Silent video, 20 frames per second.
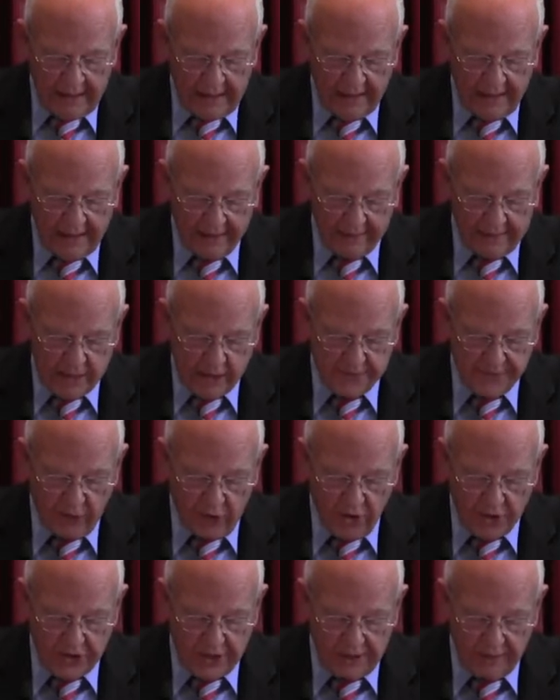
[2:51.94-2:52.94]
I like this
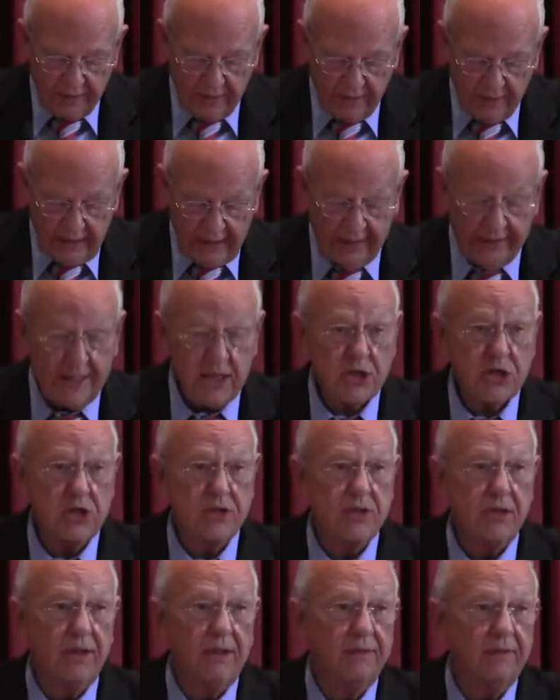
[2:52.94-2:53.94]
verse. And this
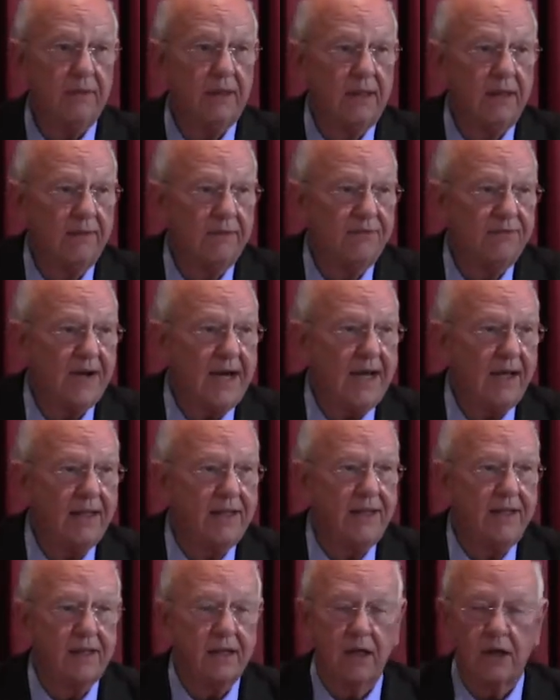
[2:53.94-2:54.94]
is a, a,
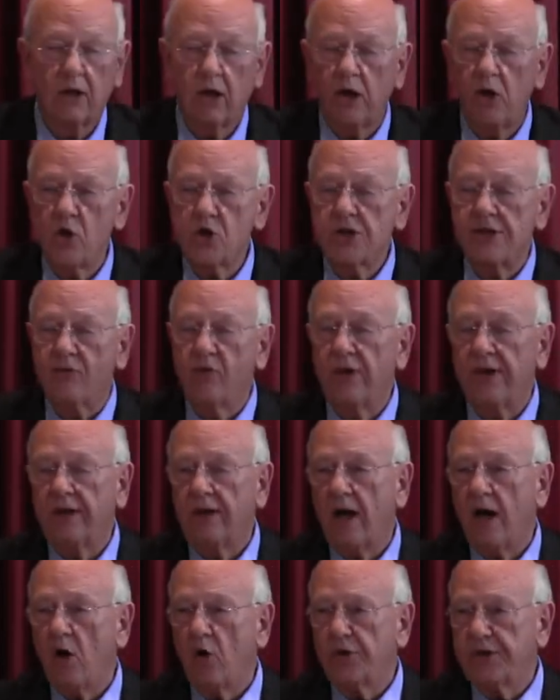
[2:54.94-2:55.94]
finally the conclusion
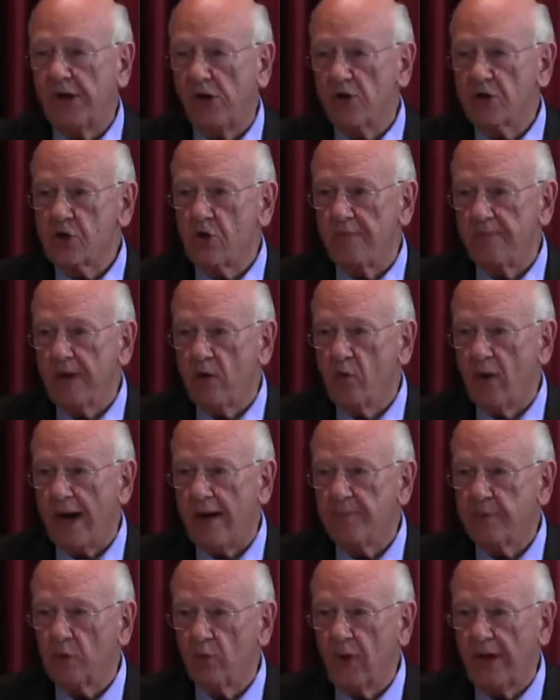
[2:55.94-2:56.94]
when all tears will be
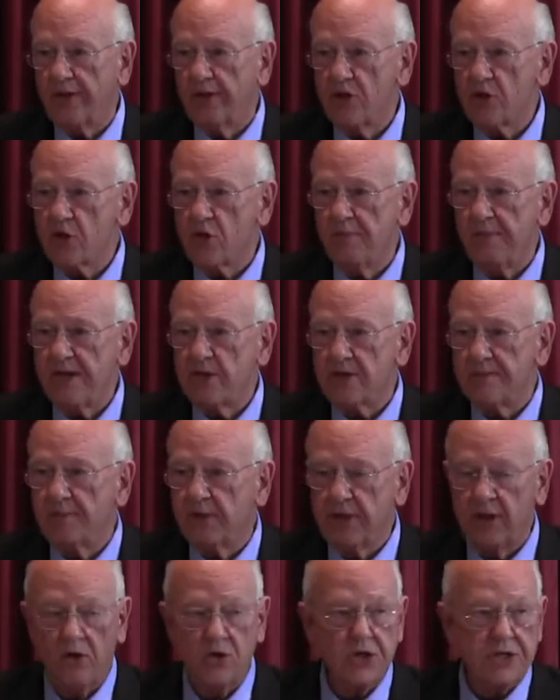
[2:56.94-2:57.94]
wiped away. There's going to be
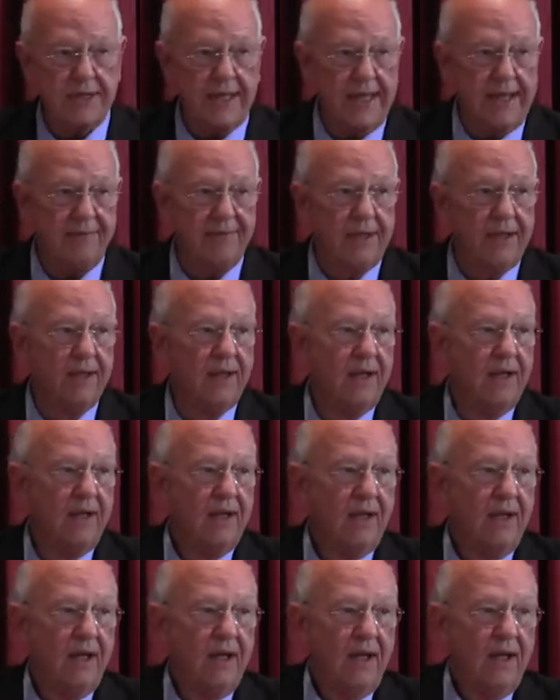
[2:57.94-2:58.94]
some tears in heaven.
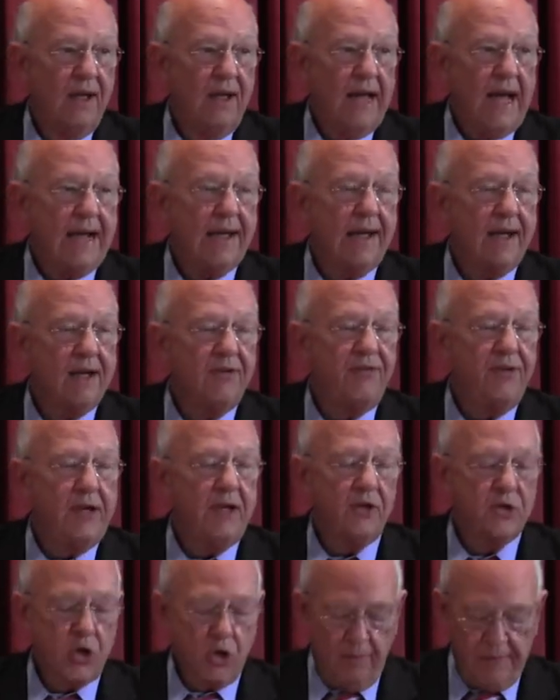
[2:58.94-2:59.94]
I got a
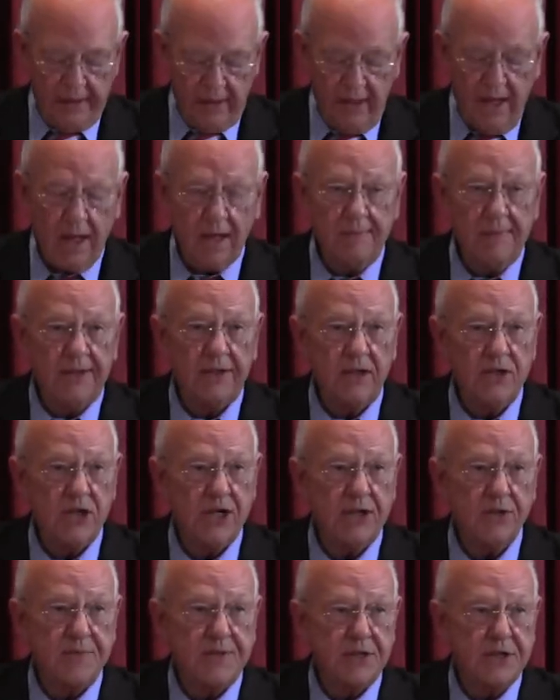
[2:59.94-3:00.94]
feeling there's going to be a lot of them at
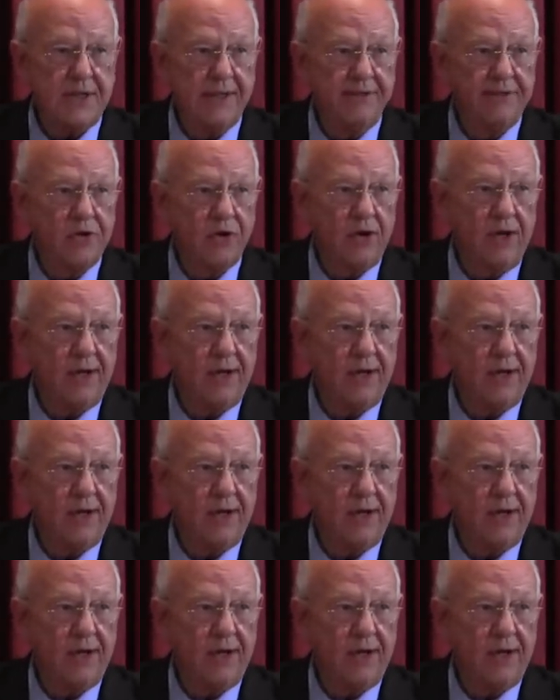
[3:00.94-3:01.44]
the judgment seat of